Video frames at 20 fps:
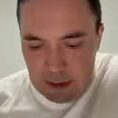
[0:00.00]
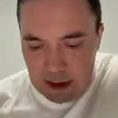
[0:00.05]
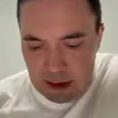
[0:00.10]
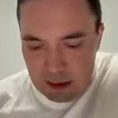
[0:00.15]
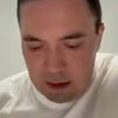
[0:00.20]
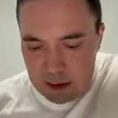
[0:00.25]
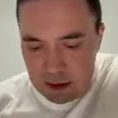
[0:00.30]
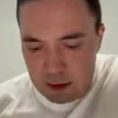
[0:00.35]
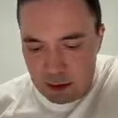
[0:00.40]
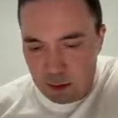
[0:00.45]

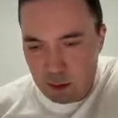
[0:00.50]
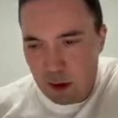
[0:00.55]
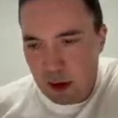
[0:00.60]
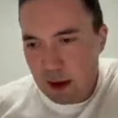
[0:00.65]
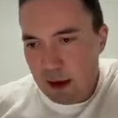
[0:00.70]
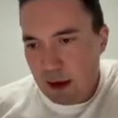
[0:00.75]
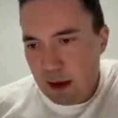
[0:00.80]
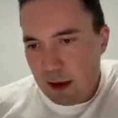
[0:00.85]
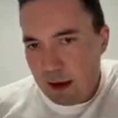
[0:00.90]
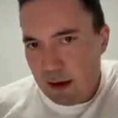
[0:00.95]
So
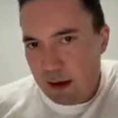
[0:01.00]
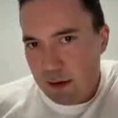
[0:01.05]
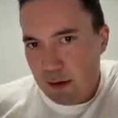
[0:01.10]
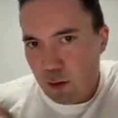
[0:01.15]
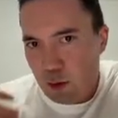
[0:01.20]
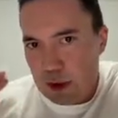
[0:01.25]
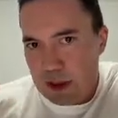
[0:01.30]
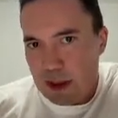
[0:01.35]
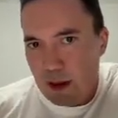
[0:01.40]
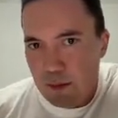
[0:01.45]

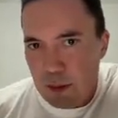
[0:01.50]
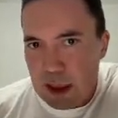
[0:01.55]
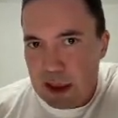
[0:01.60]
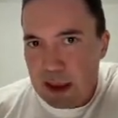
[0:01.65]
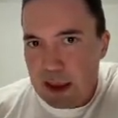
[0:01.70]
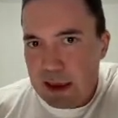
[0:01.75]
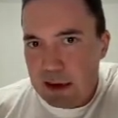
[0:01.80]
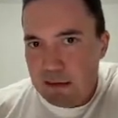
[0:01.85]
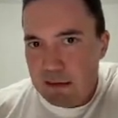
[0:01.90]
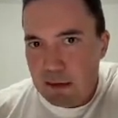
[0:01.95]
we submit
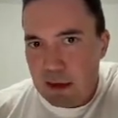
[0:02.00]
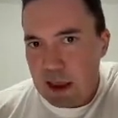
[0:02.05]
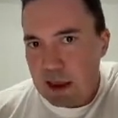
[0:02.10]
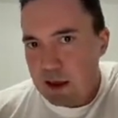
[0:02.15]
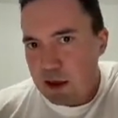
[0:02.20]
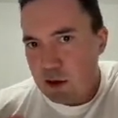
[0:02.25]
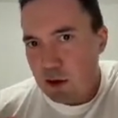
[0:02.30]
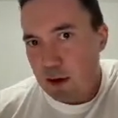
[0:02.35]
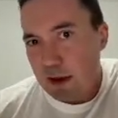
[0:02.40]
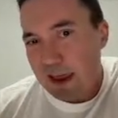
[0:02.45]
it.
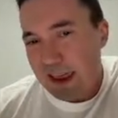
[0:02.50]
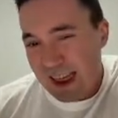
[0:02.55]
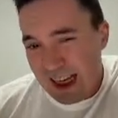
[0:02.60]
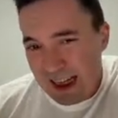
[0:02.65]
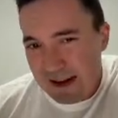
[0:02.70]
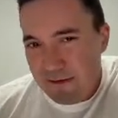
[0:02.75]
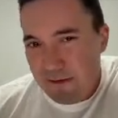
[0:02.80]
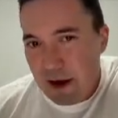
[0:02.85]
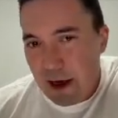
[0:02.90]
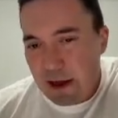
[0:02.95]
It's not
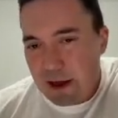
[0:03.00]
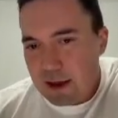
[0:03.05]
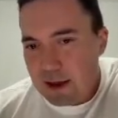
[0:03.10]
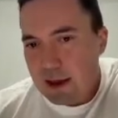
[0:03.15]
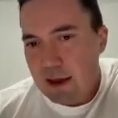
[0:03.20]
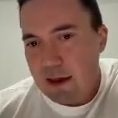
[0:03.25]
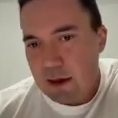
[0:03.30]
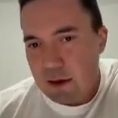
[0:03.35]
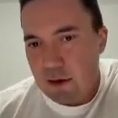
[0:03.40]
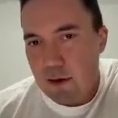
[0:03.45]
yet valid.
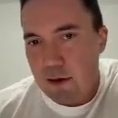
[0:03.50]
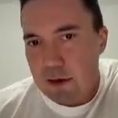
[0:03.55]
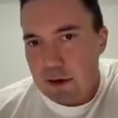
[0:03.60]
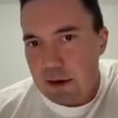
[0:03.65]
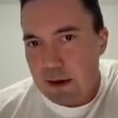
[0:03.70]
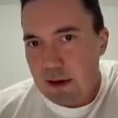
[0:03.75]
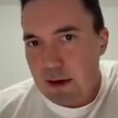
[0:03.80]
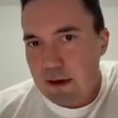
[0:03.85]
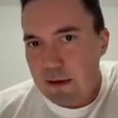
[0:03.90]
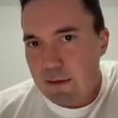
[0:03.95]
It cannot
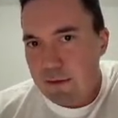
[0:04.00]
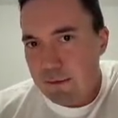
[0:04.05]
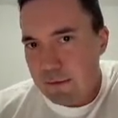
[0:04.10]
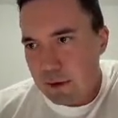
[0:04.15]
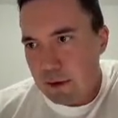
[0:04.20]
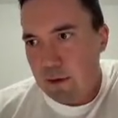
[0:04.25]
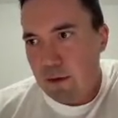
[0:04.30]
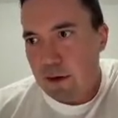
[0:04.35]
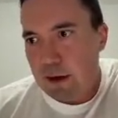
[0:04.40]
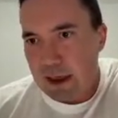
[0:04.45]

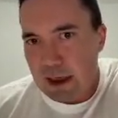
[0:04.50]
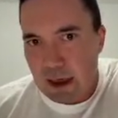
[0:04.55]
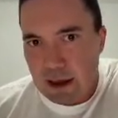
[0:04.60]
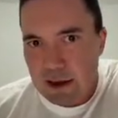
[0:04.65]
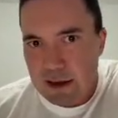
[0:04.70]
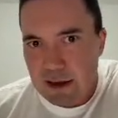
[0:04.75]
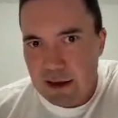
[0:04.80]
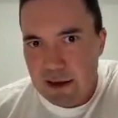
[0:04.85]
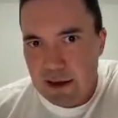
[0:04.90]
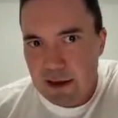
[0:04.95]
fill
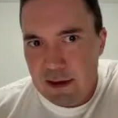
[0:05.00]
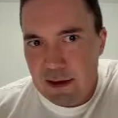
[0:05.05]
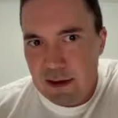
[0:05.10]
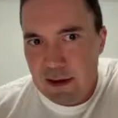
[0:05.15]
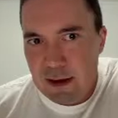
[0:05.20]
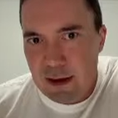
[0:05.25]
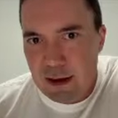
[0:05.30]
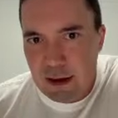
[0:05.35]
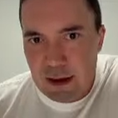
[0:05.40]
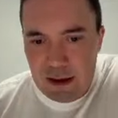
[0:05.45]
yet,
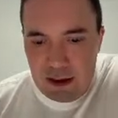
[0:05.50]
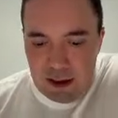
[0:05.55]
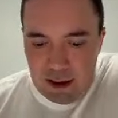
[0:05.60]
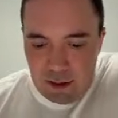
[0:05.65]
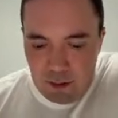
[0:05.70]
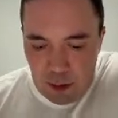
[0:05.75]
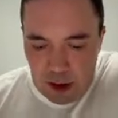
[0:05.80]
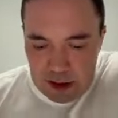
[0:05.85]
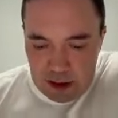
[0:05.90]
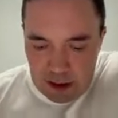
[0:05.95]

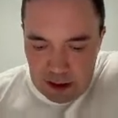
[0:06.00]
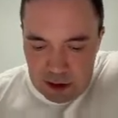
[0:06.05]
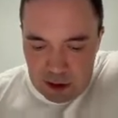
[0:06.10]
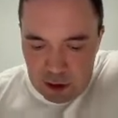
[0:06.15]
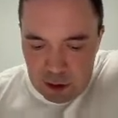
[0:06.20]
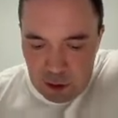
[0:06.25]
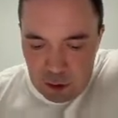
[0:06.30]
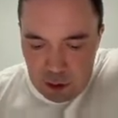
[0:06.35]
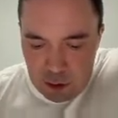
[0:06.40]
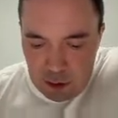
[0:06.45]
but it's
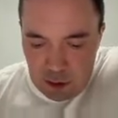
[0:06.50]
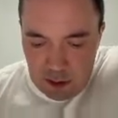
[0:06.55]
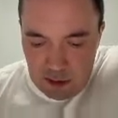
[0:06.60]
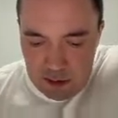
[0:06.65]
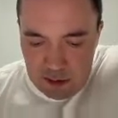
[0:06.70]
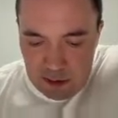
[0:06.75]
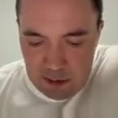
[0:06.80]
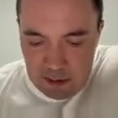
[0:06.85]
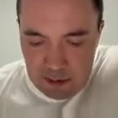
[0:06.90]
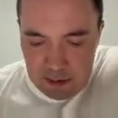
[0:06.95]
good.
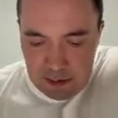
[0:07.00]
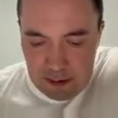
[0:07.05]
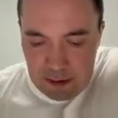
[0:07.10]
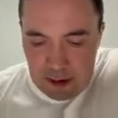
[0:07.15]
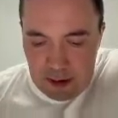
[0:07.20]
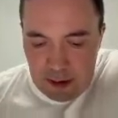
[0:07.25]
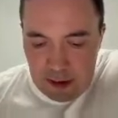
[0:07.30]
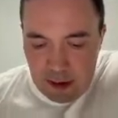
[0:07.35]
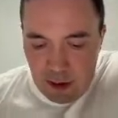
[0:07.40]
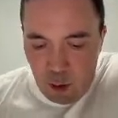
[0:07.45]

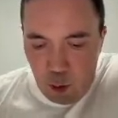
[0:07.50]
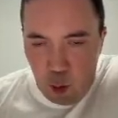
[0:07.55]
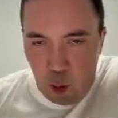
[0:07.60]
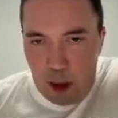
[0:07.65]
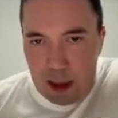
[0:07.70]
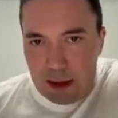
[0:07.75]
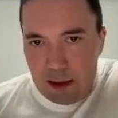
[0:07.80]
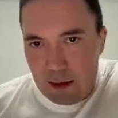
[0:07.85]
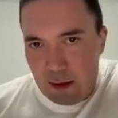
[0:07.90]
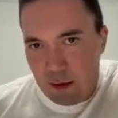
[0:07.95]

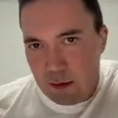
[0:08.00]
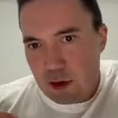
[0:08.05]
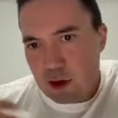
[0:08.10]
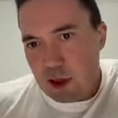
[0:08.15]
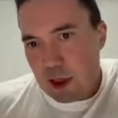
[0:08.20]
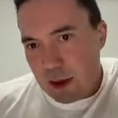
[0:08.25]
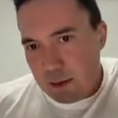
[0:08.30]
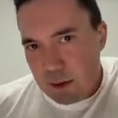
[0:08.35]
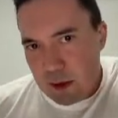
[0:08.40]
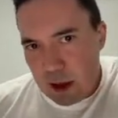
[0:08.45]
When the
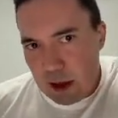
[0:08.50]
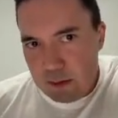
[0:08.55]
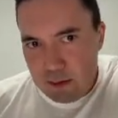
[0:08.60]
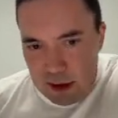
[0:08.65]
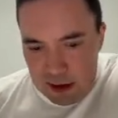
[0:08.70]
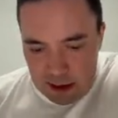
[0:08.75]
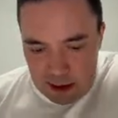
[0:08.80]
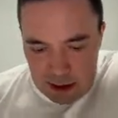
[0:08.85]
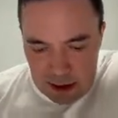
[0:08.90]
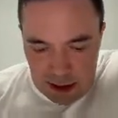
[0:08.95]
time
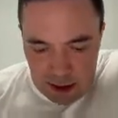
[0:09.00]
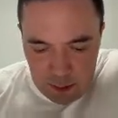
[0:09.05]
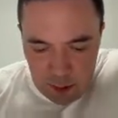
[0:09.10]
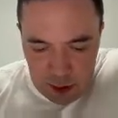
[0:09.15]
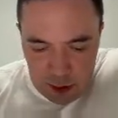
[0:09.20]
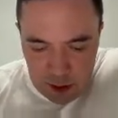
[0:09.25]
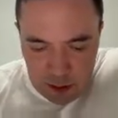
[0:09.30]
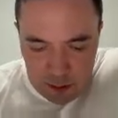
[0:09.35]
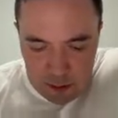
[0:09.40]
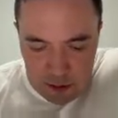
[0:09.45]
comes, it
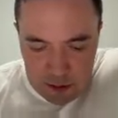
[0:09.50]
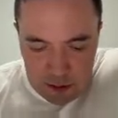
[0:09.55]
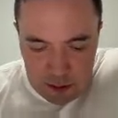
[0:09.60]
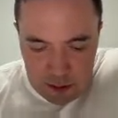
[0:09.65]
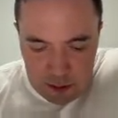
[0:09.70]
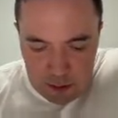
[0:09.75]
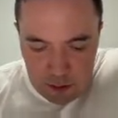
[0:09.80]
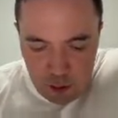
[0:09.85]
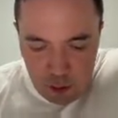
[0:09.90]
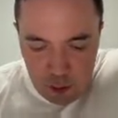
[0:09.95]
becomes
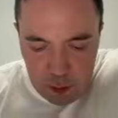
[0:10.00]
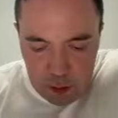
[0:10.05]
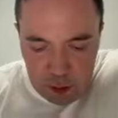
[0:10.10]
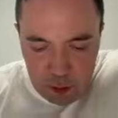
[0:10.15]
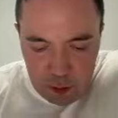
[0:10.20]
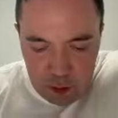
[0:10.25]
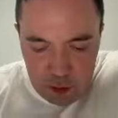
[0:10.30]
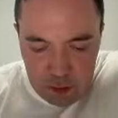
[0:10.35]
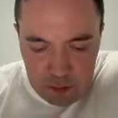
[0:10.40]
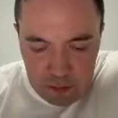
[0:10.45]
the open
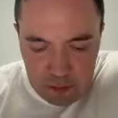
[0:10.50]
order.